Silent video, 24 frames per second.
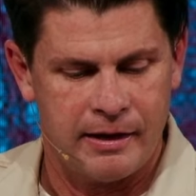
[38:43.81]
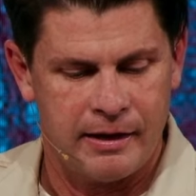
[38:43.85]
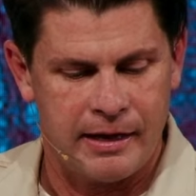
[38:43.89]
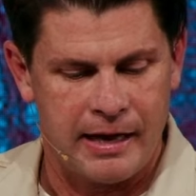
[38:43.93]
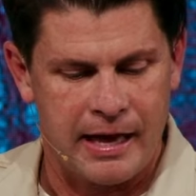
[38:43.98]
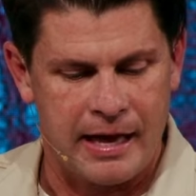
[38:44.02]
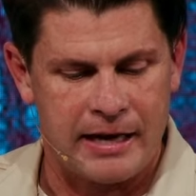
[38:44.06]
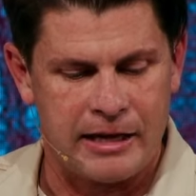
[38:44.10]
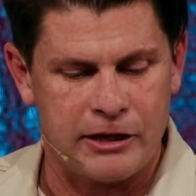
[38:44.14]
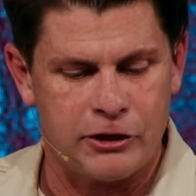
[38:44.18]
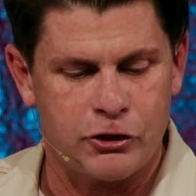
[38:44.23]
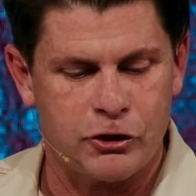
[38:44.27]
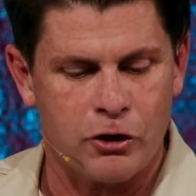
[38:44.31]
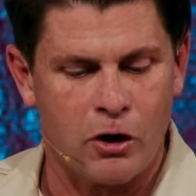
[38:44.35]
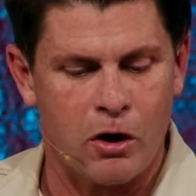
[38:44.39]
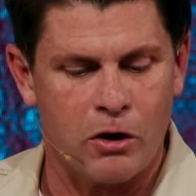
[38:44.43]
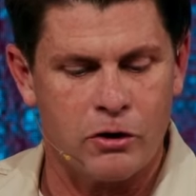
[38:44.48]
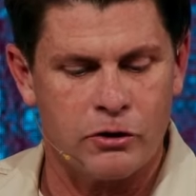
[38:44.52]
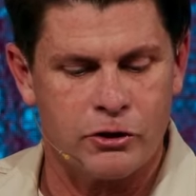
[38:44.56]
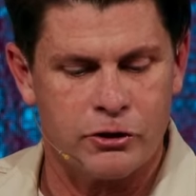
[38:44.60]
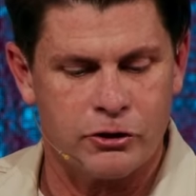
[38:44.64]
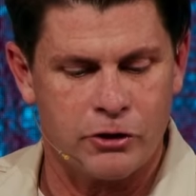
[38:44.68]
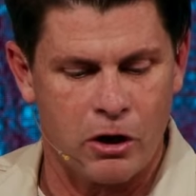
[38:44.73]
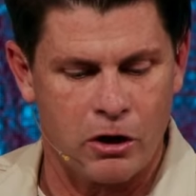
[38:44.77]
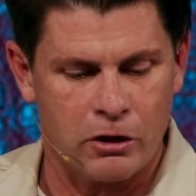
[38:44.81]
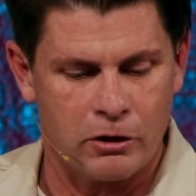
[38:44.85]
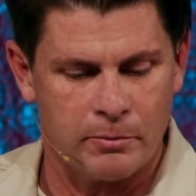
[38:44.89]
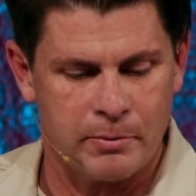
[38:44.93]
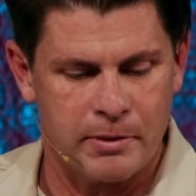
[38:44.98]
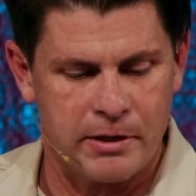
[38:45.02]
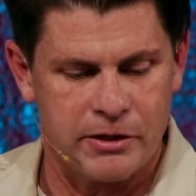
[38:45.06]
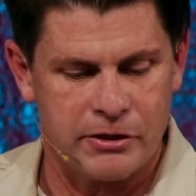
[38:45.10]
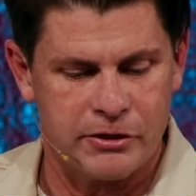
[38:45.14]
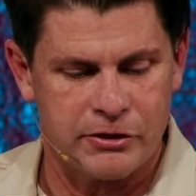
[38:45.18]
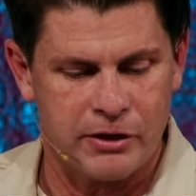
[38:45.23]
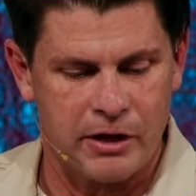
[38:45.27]
And he charged
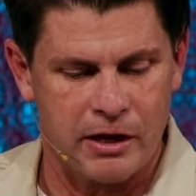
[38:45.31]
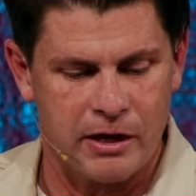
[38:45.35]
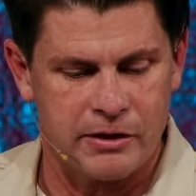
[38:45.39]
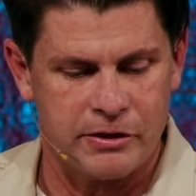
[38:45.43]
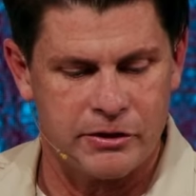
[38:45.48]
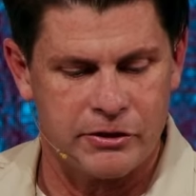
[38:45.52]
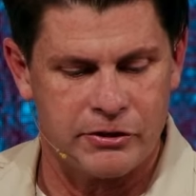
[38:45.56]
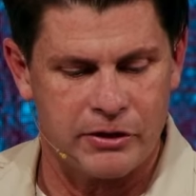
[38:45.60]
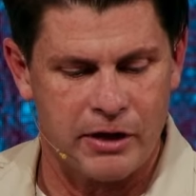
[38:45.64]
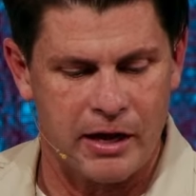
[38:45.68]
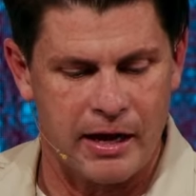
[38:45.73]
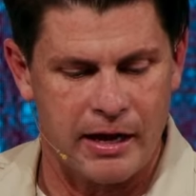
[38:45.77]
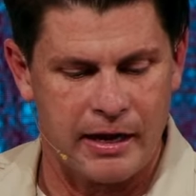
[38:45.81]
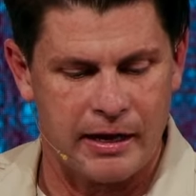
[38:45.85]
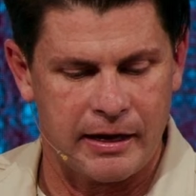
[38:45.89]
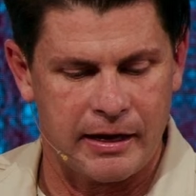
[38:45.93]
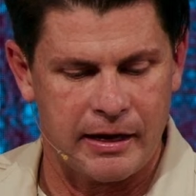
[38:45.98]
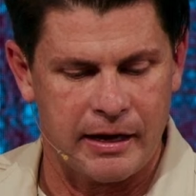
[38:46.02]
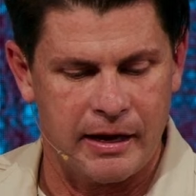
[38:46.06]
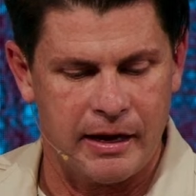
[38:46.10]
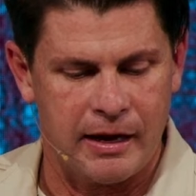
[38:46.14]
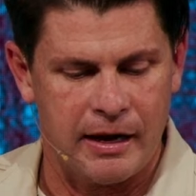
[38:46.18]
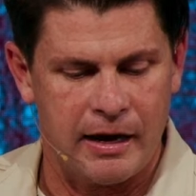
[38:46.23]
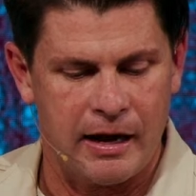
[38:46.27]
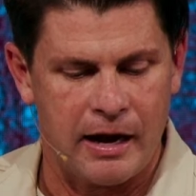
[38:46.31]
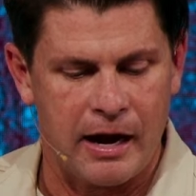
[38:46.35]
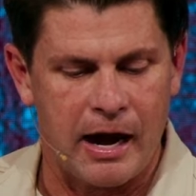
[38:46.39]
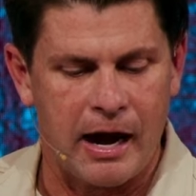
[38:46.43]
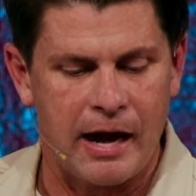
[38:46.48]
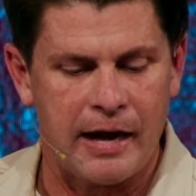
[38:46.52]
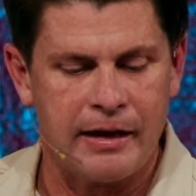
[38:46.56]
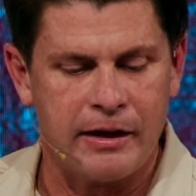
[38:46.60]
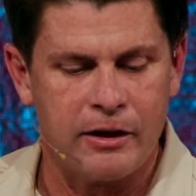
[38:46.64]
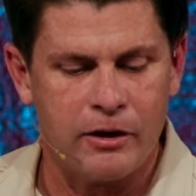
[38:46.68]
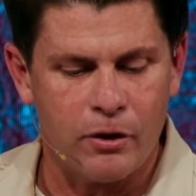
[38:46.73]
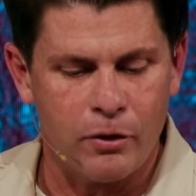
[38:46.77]
Solomon, his son, saying,
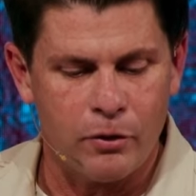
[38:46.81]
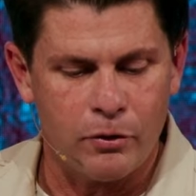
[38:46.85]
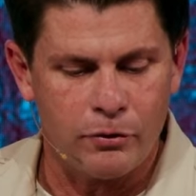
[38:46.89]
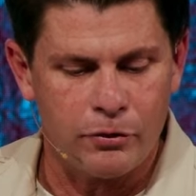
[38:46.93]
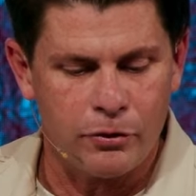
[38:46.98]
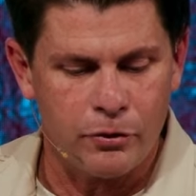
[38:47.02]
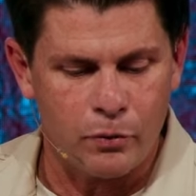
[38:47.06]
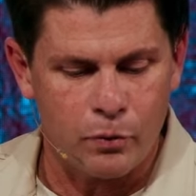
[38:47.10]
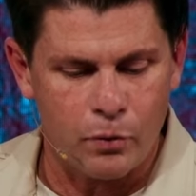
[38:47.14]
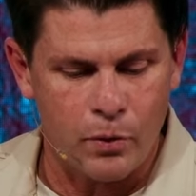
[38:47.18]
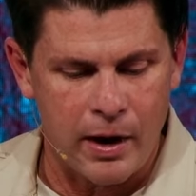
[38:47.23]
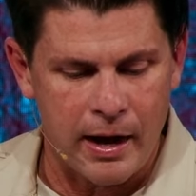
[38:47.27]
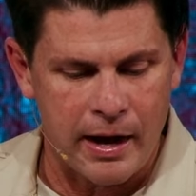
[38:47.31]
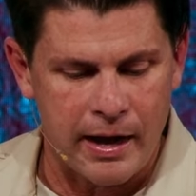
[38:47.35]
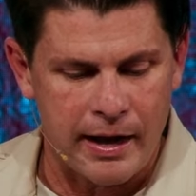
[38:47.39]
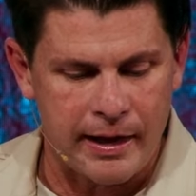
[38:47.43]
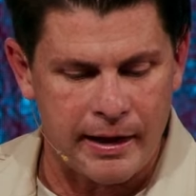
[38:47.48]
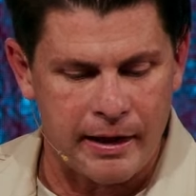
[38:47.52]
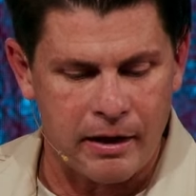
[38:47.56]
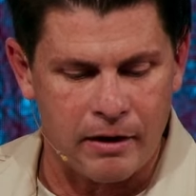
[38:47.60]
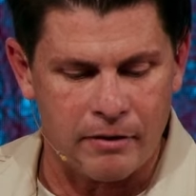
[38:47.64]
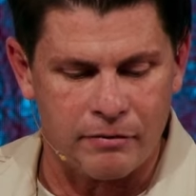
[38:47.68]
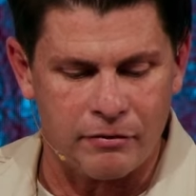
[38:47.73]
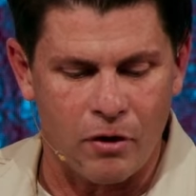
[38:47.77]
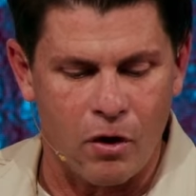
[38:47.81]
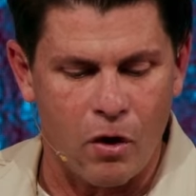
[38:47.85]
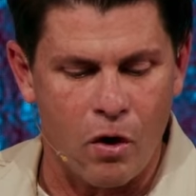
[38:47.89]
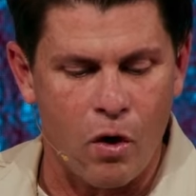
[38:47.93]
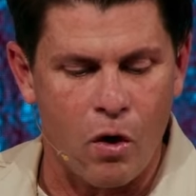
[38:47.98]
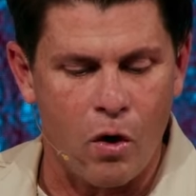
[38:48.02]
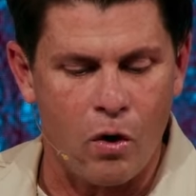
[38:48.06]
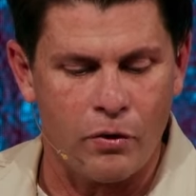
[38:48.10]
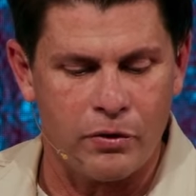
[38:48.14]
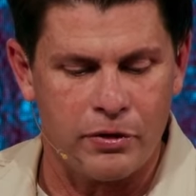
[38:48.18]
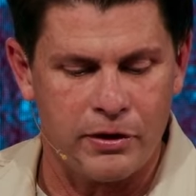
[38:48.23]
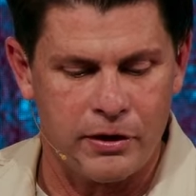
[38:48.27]
I go the way of
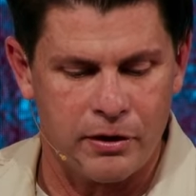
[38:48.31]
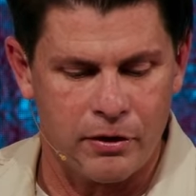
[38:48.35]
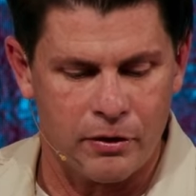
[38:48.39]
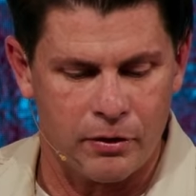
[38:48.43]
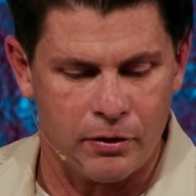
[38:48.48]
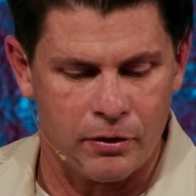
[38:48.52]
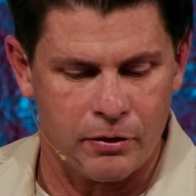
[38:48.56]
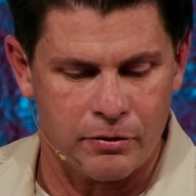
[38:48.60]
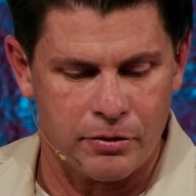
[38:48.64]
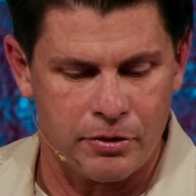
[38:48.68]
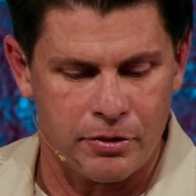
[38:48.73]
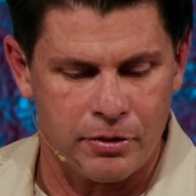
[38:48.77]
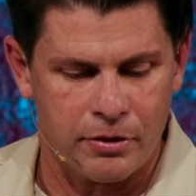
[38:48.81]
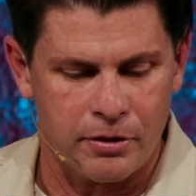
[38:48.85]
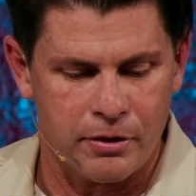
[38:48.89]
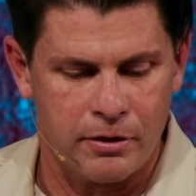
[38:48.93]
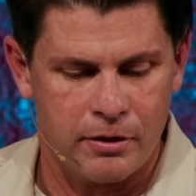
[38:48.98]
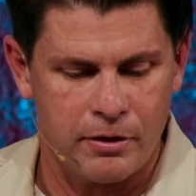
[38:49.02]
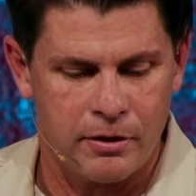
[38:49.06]
all the earth.